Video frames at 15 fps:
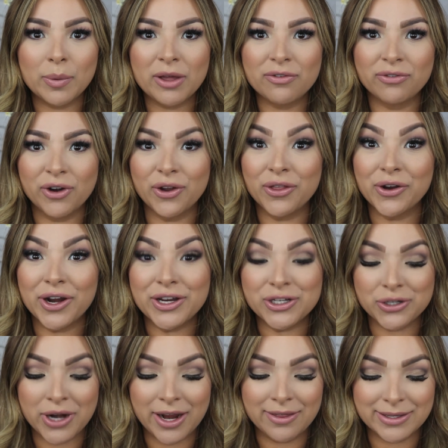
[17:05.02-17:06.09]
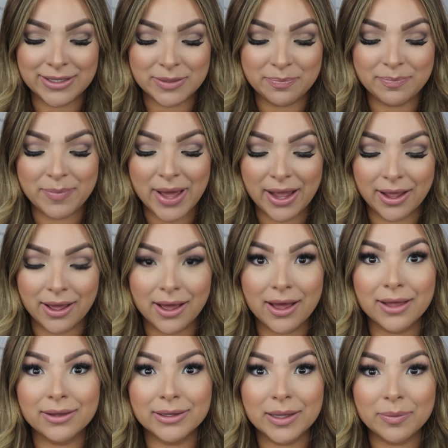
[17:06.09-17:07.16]
bit further and try this
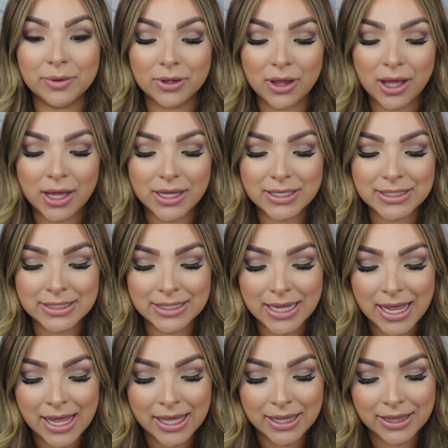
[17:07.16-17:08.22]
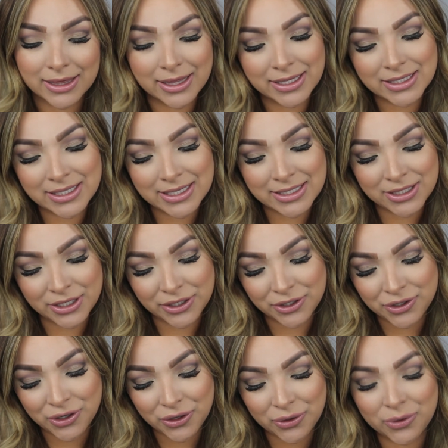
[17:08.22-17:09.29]
Becca lip gloss. This is their
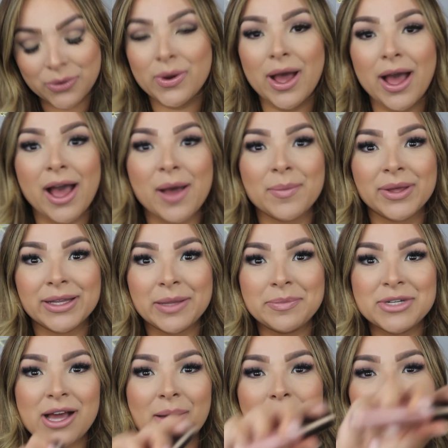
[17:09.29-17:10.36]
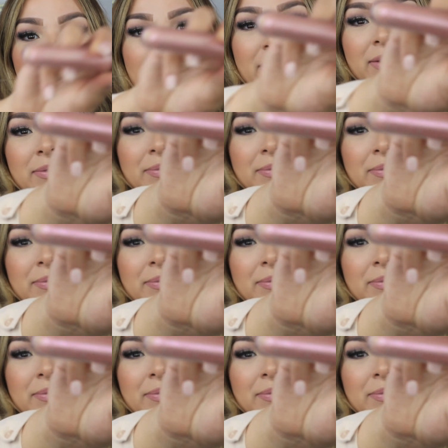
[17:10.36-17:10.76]
new lip topper.